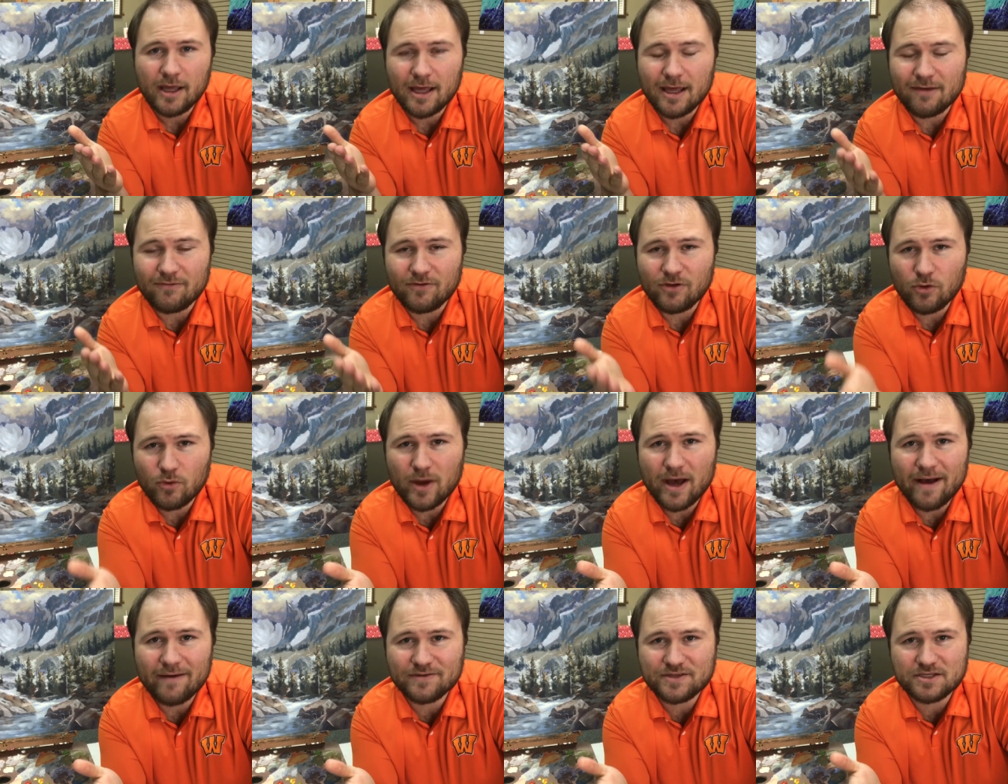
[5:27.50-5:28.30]
if you
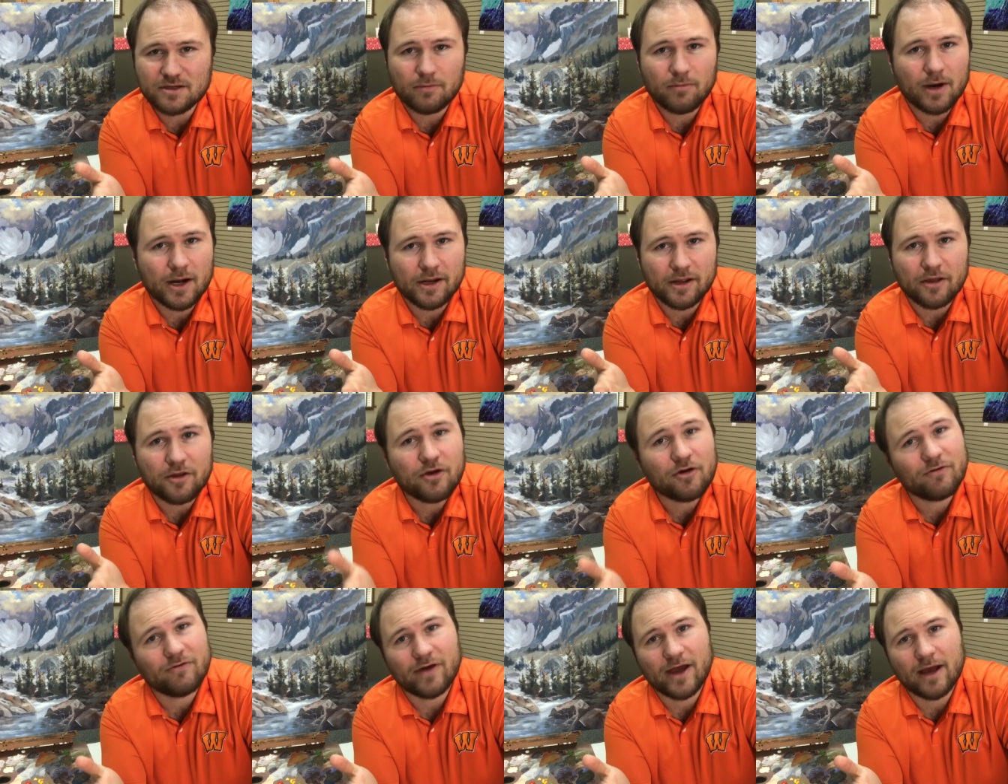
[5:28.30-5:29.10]
have somebody in
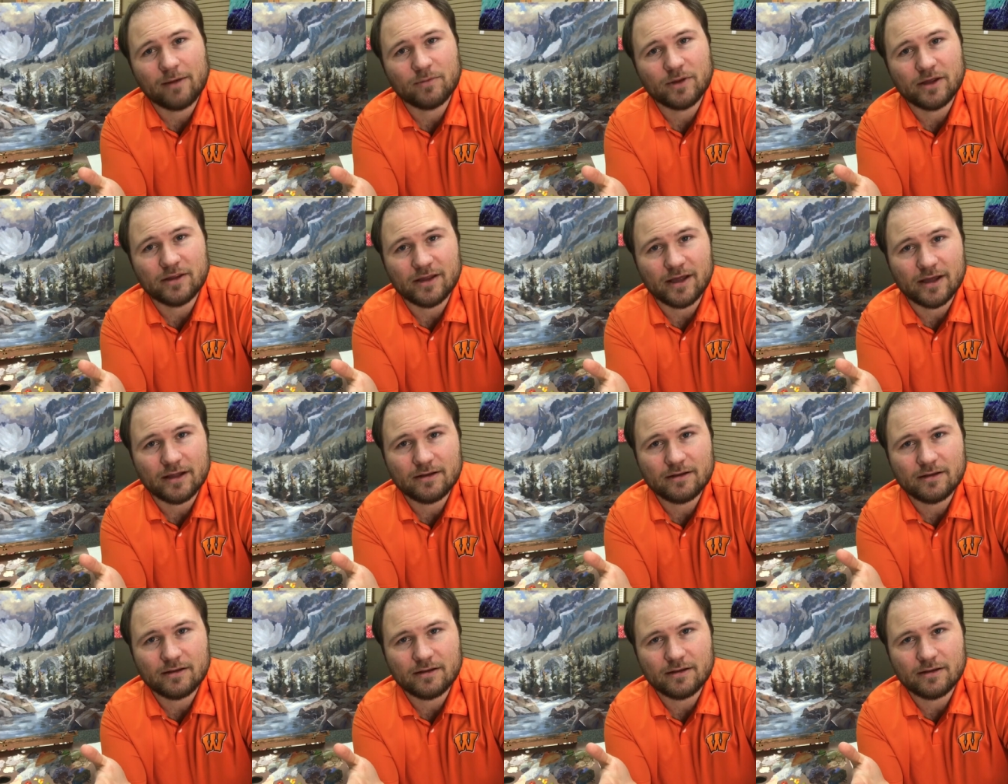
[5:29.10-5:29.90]
your family
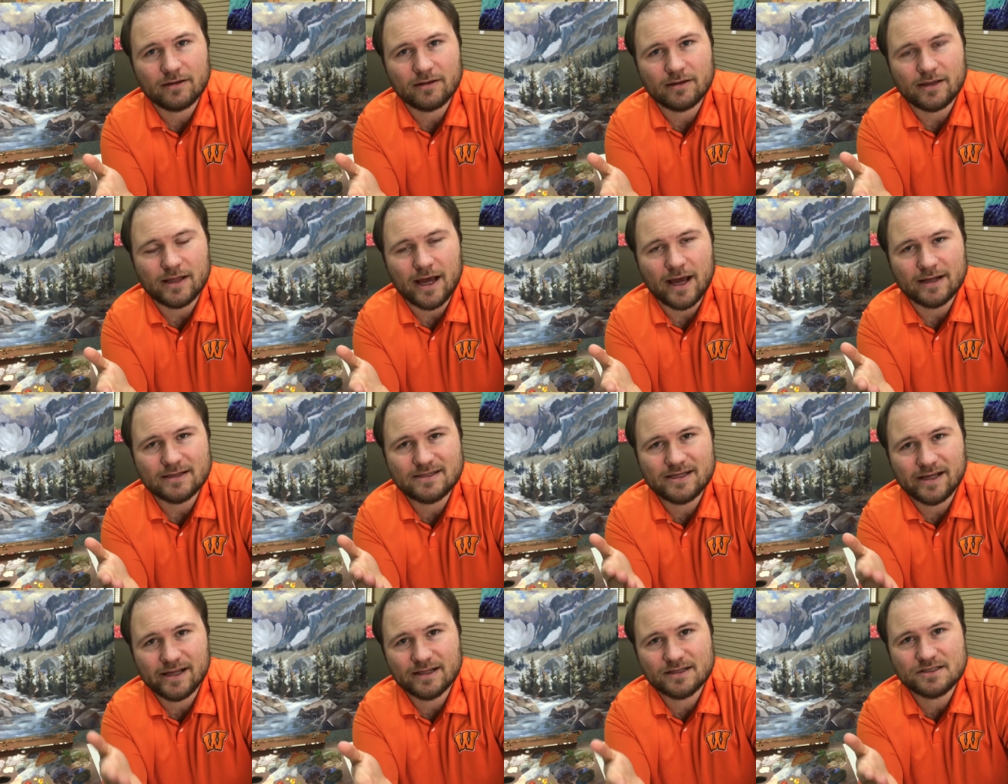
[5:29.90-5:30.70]
that
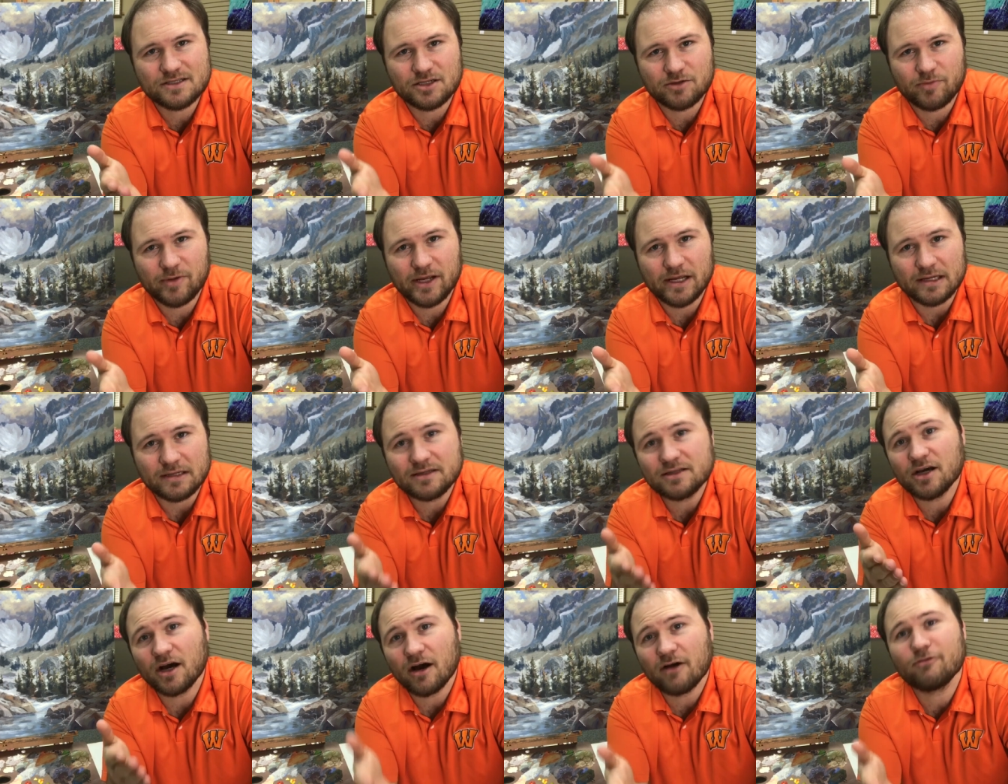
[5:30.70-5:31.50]
tends to be a
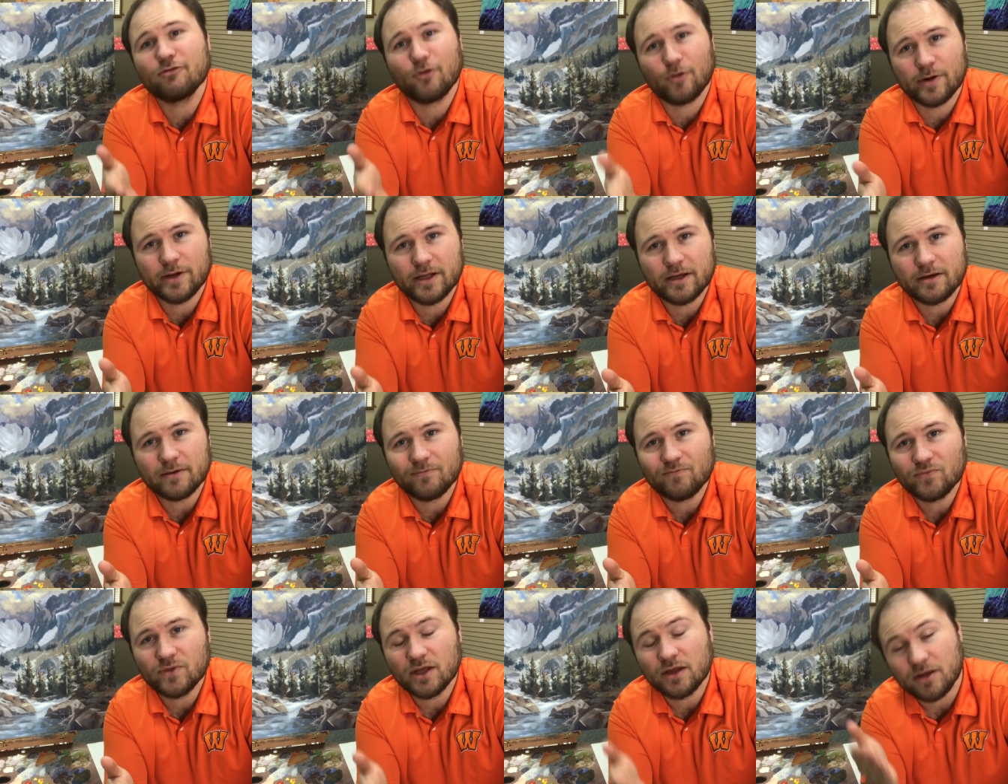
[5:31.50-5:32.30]
tough critic,
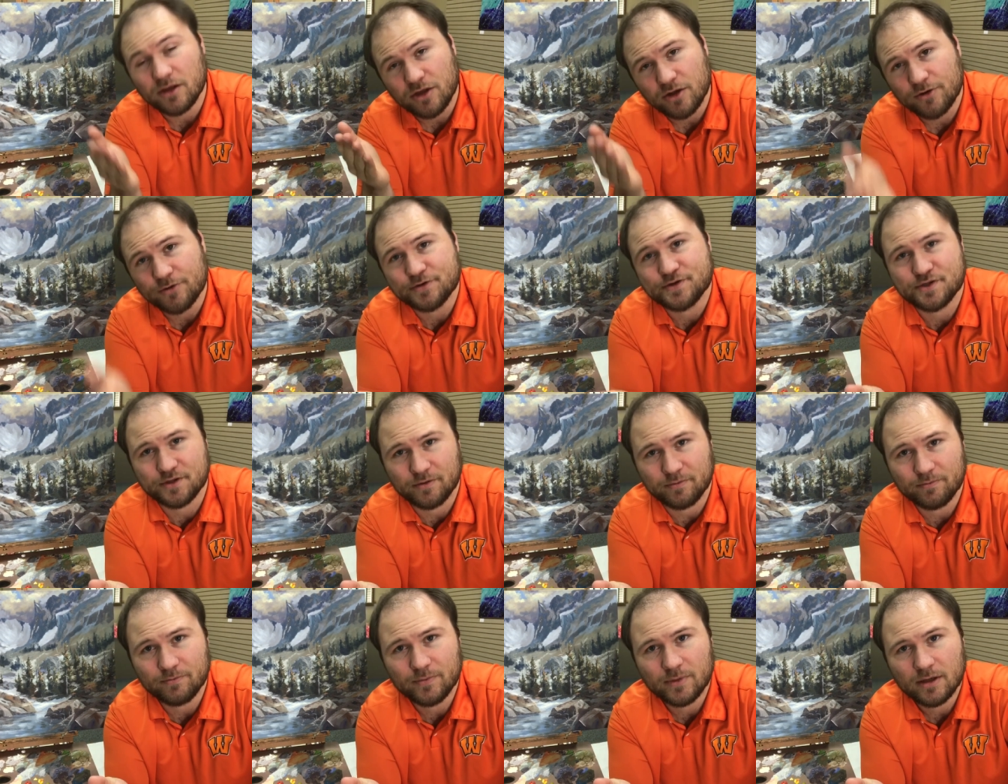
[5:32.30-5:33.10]
use
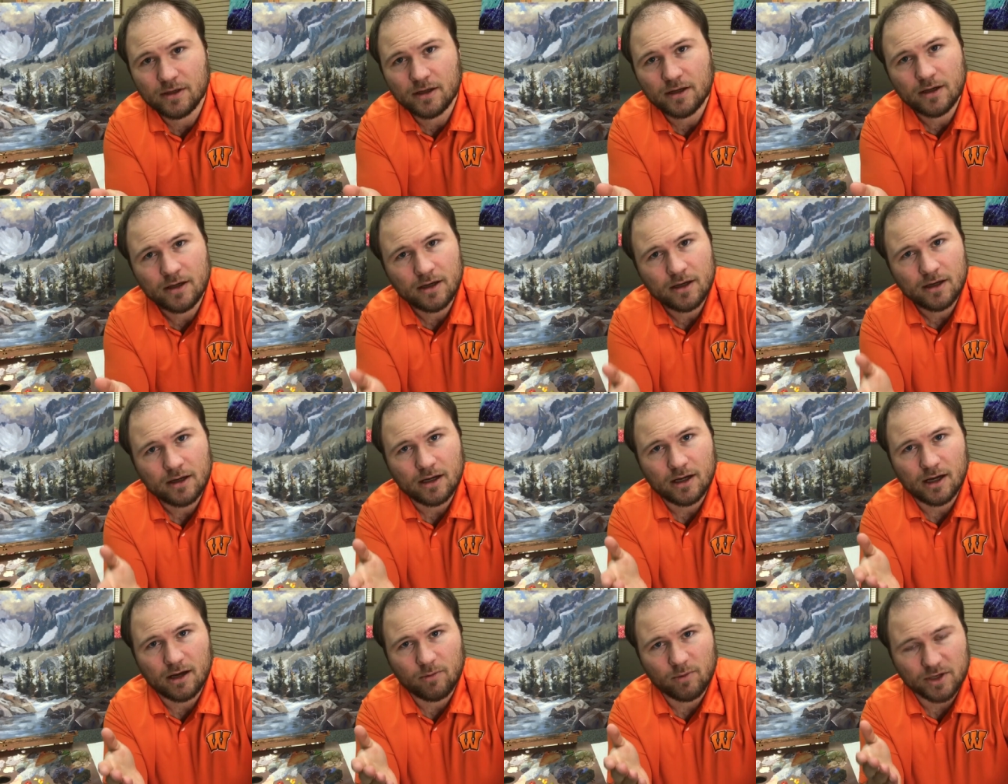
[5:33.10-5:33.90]
them,
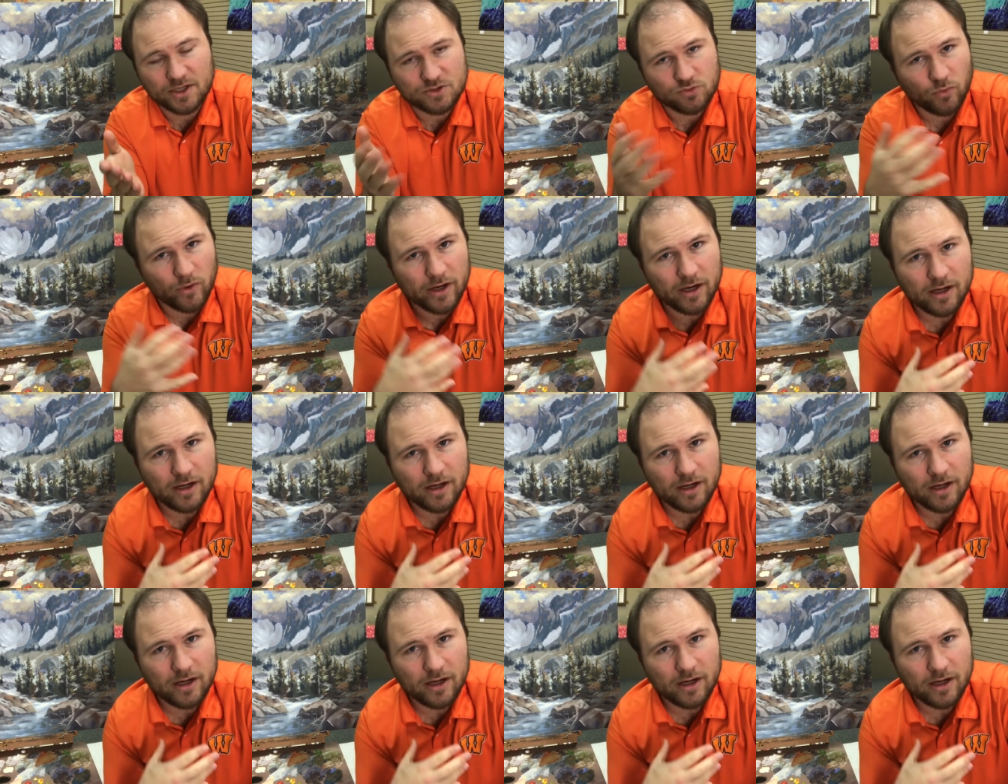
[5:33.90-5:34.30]
because